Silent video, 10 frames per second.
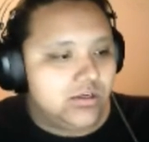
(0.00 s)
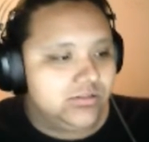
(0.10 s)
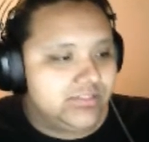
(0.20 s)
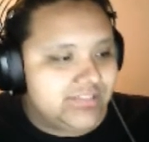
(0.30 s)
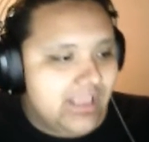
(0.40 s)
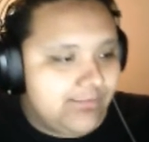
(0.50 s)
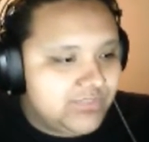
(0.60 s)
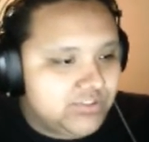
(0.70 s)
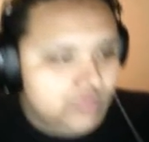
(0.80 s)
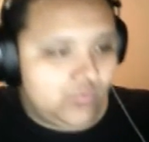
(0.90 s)
In this
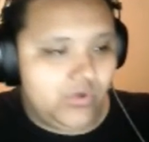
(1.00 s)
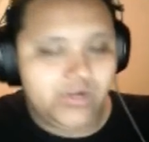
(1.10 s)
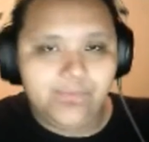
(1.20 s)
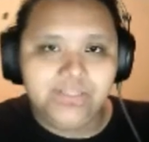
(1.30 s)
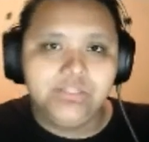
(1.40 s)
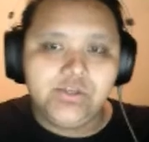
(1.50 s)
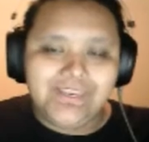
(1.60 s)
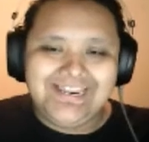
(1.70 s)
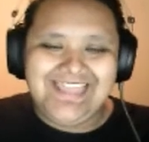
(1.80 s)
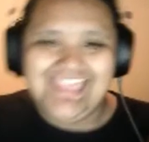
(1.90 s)
episode, we're going to be
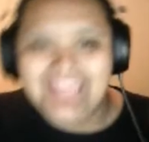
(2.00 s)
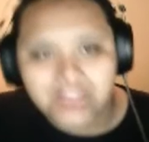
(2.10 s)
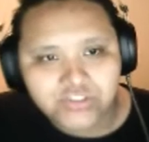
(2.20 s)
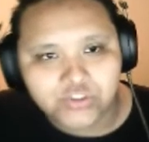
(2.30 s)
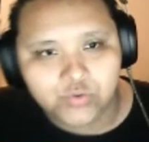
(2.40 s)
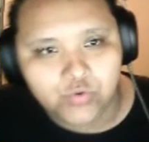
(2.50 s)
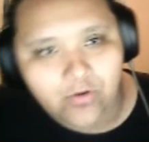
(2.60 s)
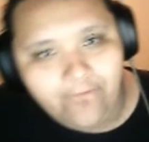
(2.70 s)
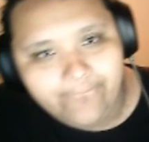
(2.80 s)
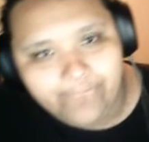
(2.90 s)
looking into
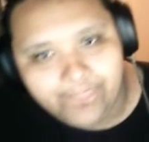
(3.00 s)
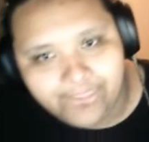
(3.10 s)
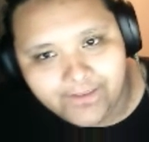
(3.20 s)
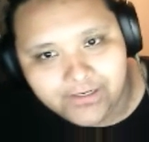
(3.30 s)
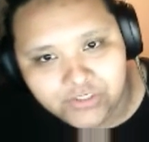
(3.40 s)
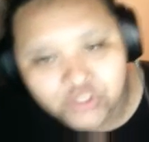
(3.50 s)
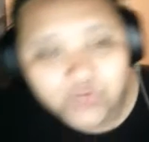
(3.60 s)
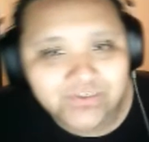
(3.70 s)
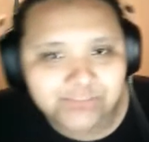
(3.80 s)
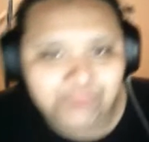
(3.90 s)
the
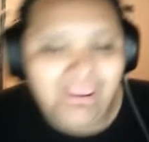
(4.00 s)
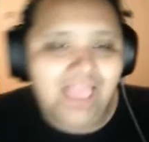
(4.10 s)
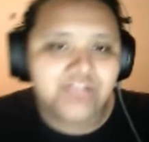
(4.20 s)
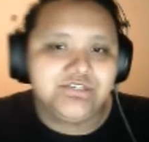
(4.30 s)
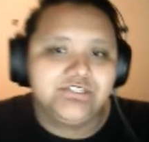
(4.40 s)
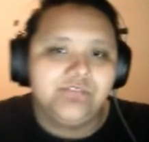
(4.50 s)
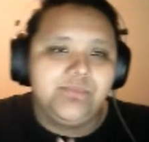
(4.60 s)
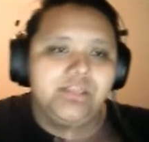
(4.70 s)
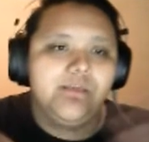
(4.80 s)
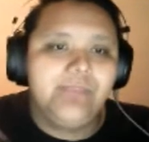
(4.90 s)
newest patch that's going to
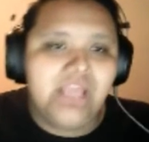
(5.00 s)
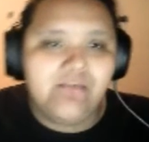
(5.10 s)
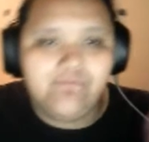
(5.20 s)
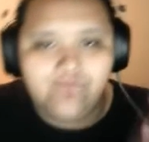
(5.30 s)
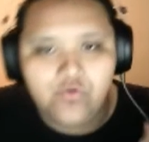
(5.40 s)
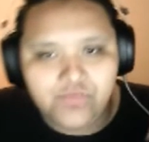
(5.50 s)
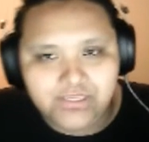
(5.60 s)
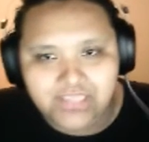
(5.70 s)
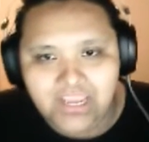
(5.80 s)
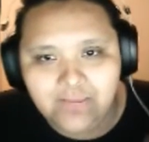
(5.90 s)
be coming out for the
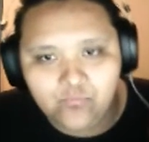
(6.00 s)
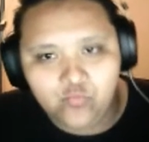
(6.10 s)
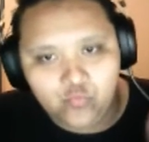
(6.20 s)
game,